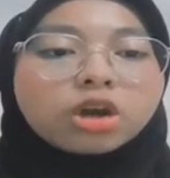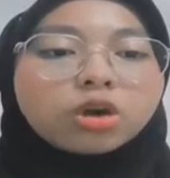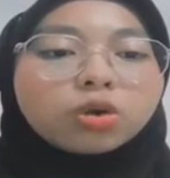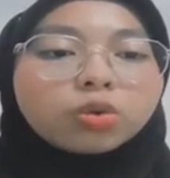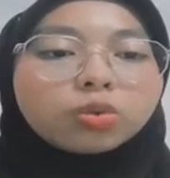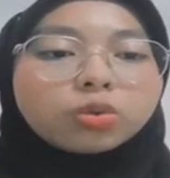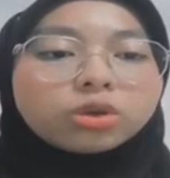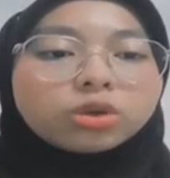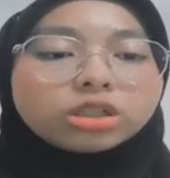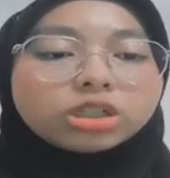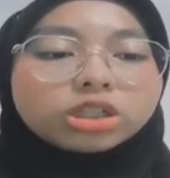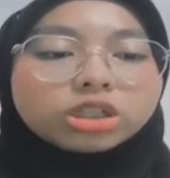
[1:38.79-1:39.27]

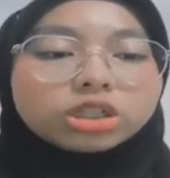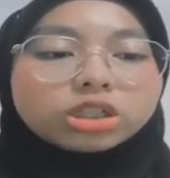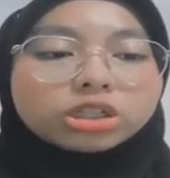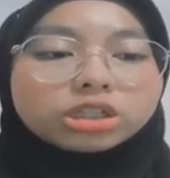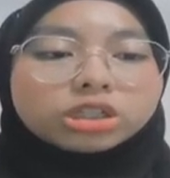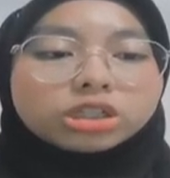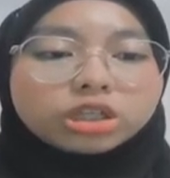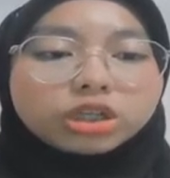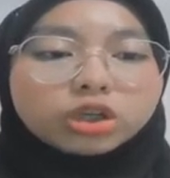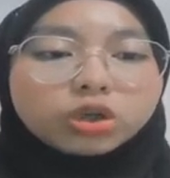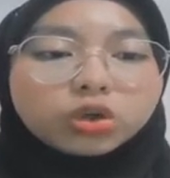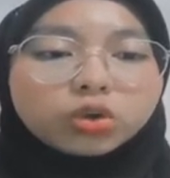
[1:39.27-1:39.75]
which is
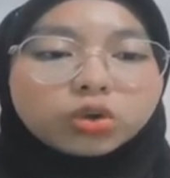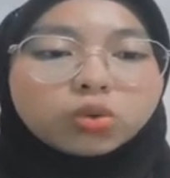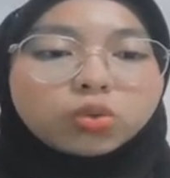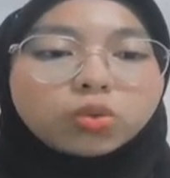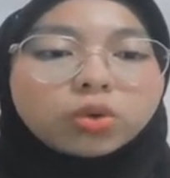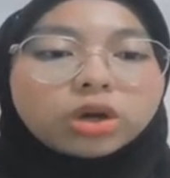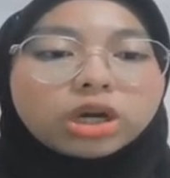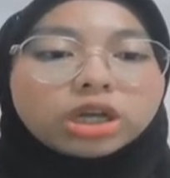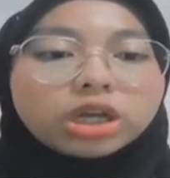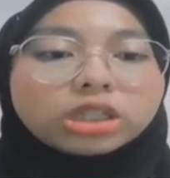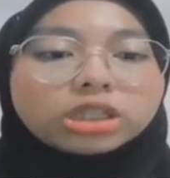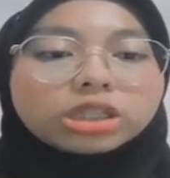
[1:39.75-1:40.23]

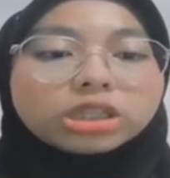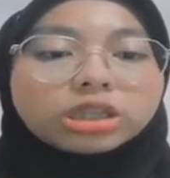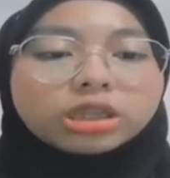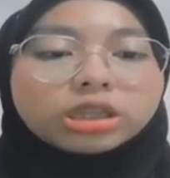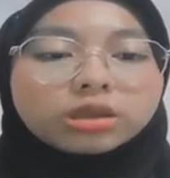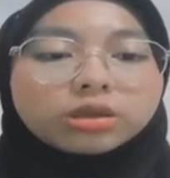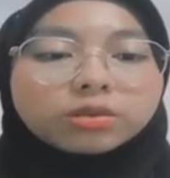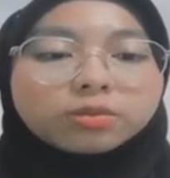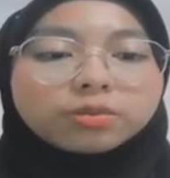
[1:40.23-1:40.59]
Q1